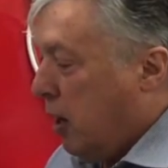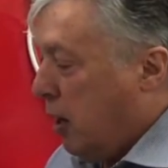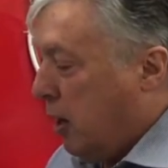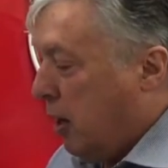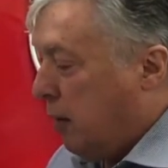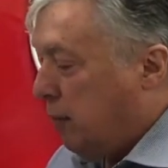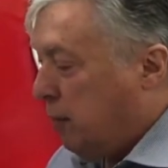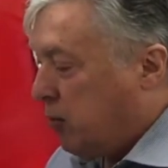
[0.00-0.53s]

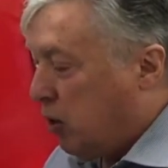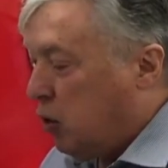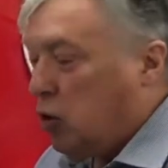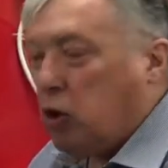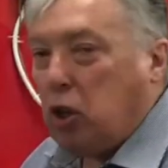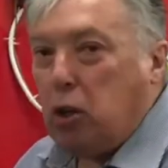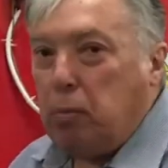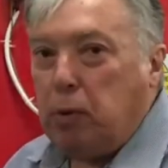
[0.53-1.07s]
So you're
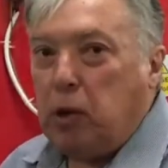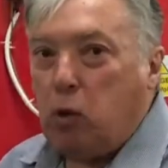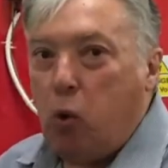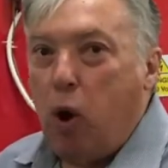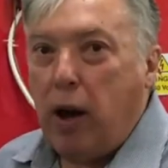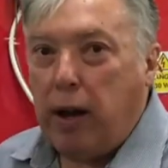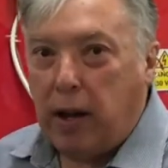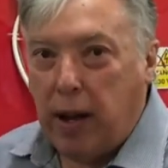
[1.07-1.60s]
going to be
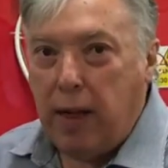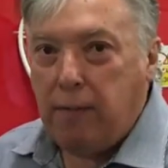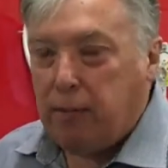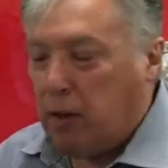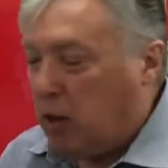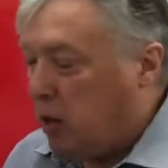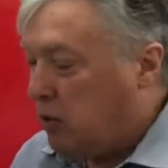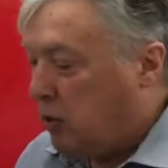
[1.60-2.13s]
quite
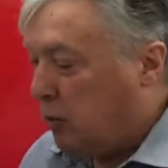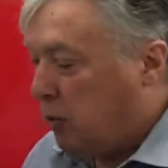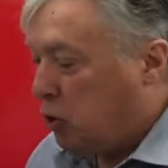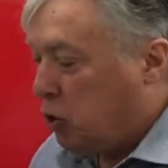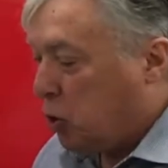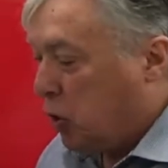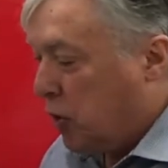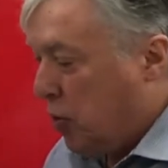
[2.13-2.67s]
clever to
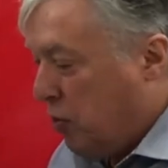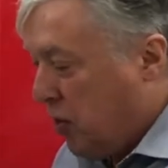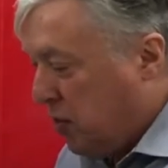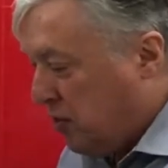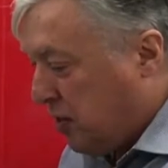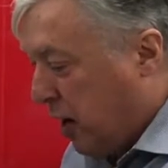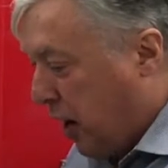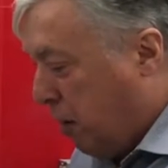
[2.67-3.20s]
join
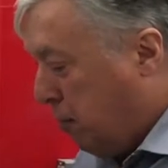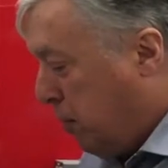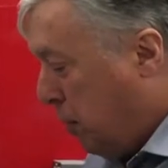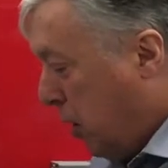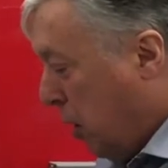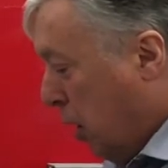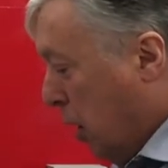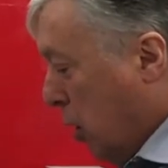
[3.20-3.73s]
this up
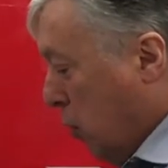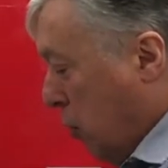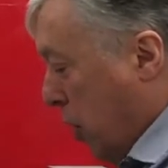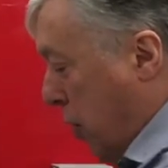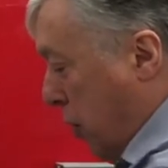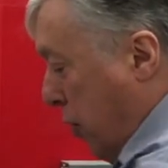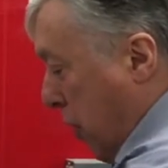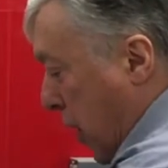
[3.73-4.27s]

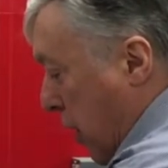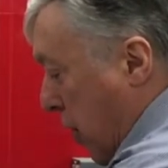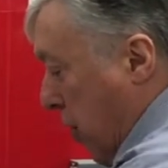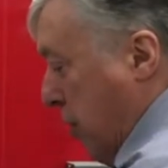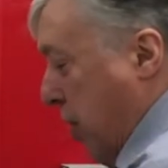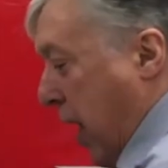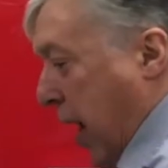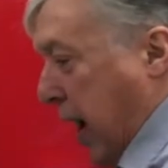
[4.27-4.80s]
with
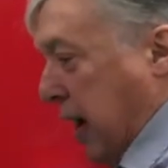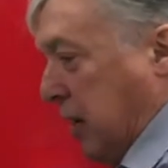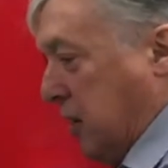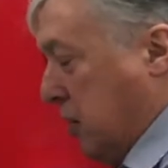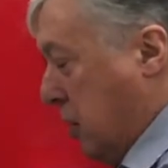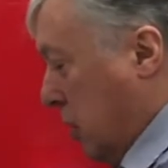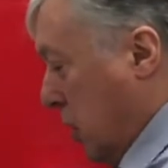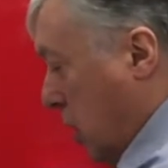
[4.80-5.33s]

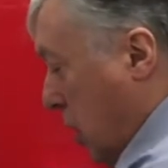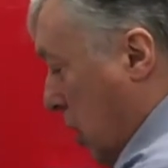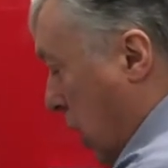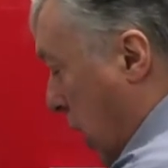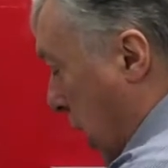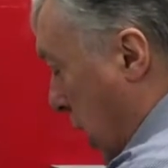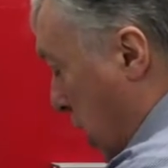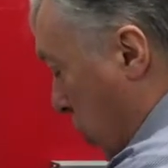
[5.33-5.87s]
that
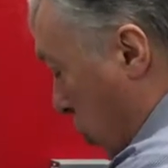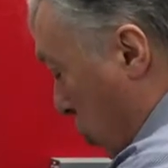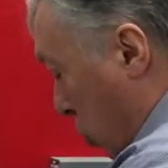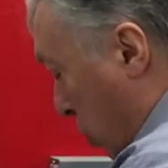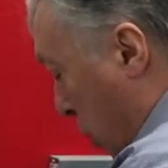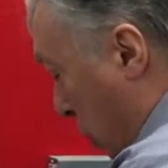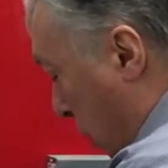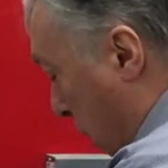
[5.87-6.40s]
and
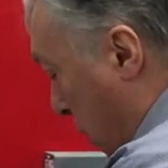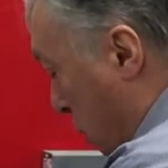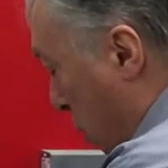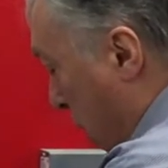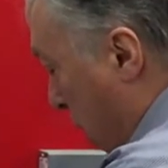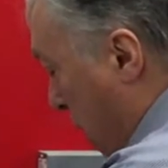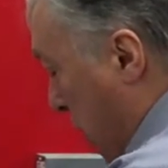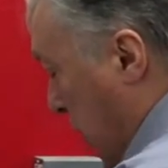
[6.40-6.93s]
with their
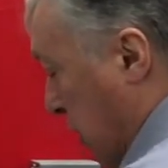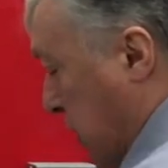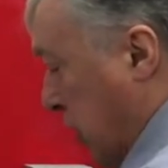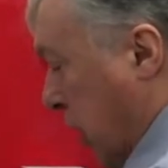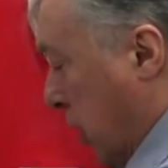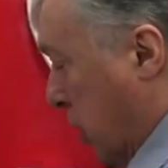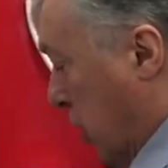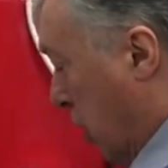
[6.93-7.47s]
wiring
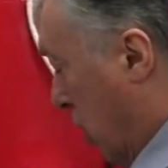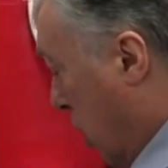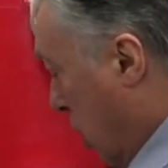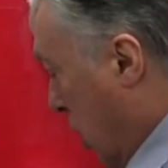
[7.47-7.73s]
center.